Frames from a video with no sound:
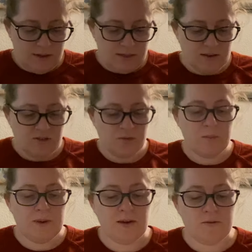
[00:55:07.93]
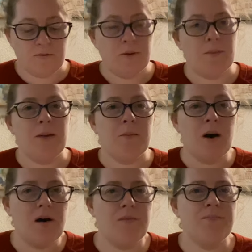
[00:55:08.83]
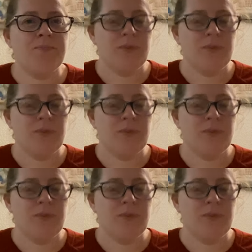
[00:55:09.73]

this will be for my mom